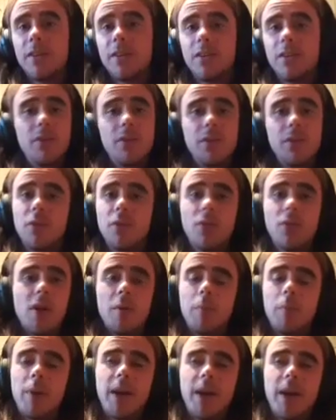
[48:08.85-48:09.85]
you're
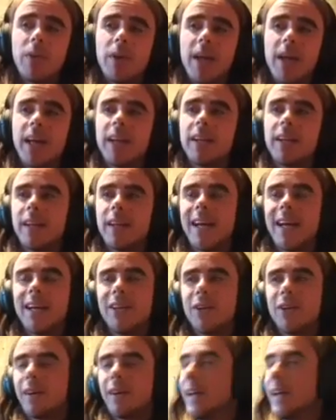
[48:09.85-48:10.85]
right, bang on. And
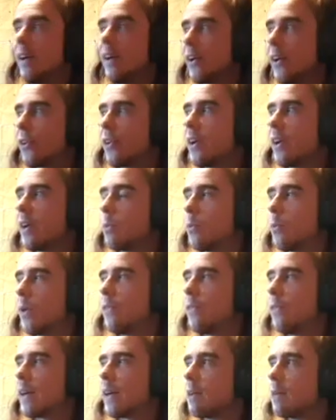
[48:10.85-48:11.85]
I agree.
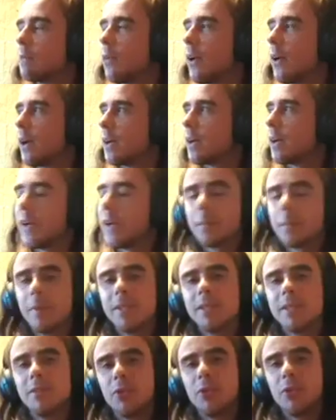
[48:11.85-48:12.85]
One thing my very
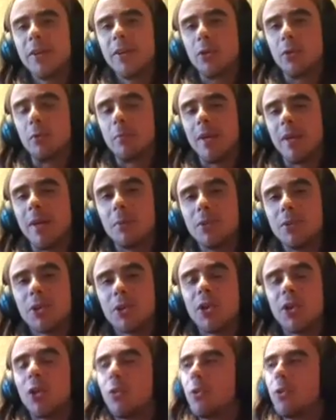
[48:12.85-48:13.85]
expensive degree taught me was I
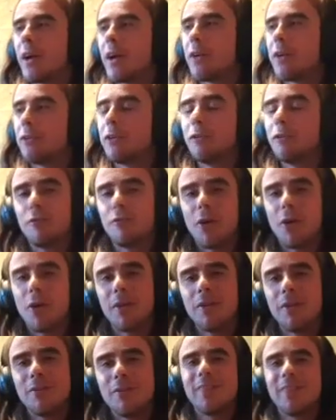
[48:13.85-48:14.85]
know how to identify
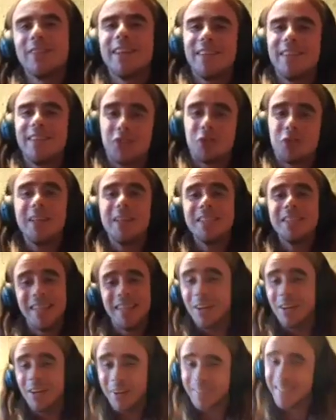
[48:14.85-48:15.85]
the trees
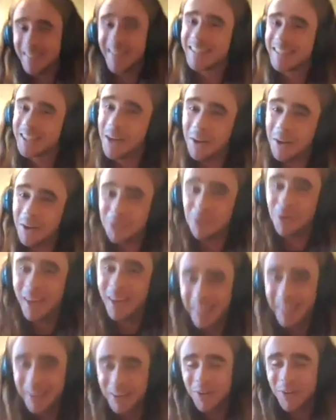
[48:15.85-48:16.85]
deer like to eat. So it's
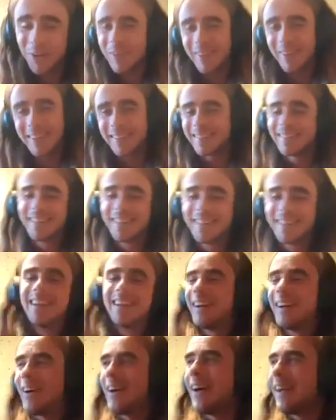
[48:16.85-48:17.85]
really good. I can,
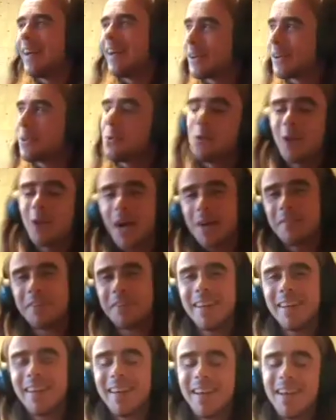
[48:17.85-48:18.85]
cool, we'll go over
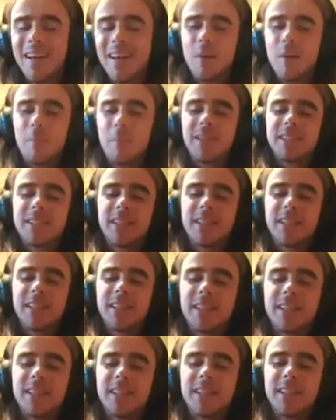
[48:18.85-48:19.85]
there. But the
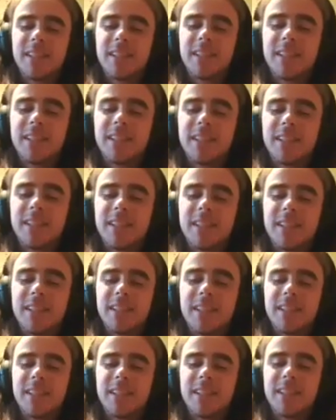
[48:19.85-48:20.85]
other cool thing is
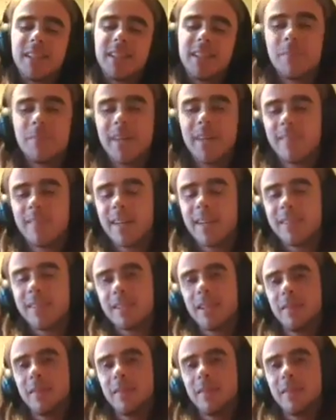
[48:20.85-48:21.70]
foraging, and that's